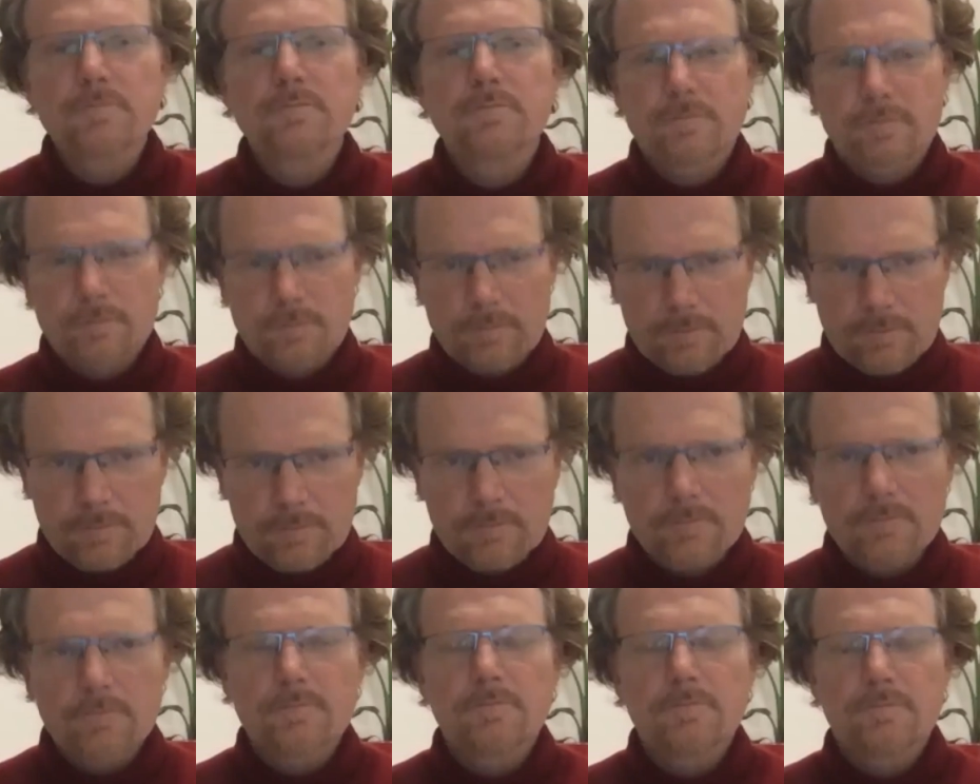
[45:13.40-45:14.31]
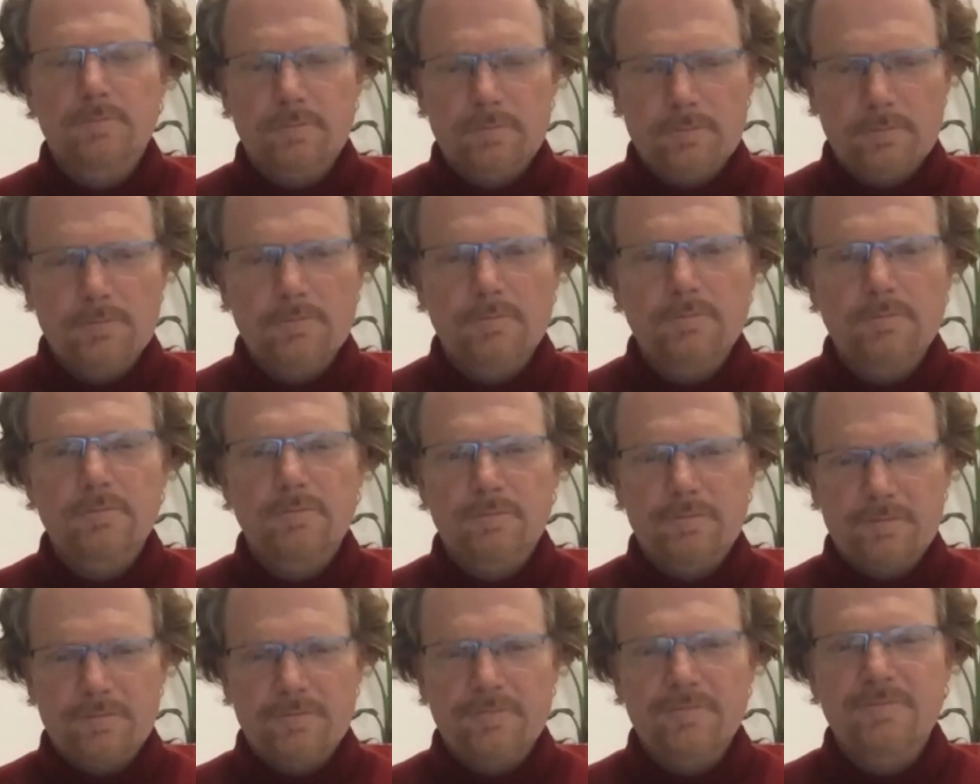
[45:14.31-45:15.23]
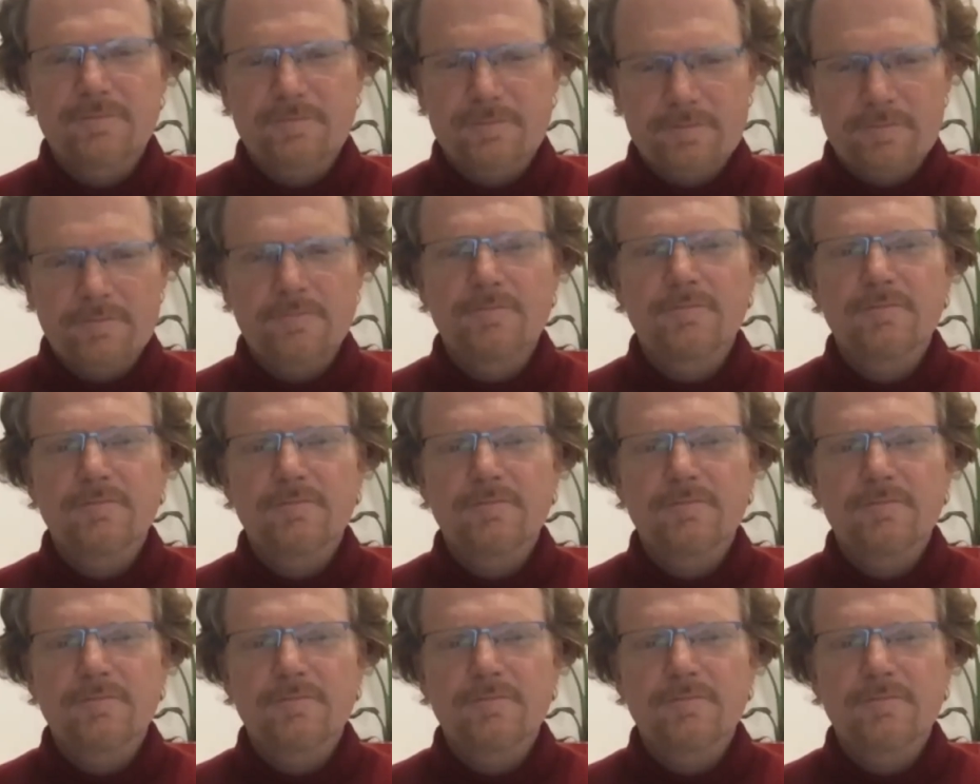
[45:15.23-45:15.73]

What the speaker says: not just agriculture, but human